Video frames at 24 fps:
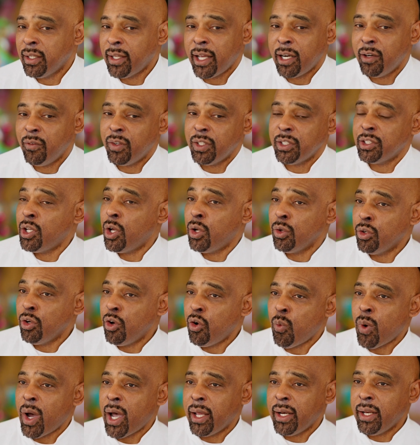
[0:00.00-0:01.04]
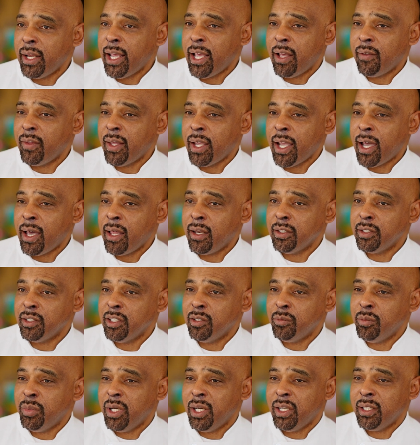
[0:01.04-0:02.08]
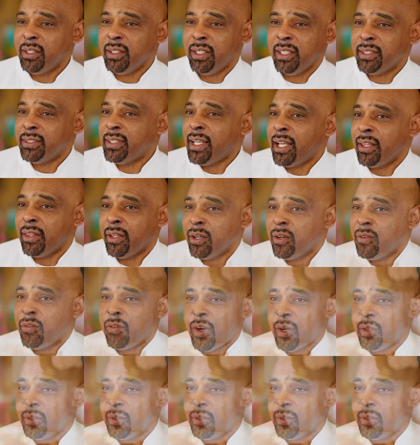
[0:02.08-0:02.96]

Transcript: A lot of us don't know why they have their allergies, but it's not their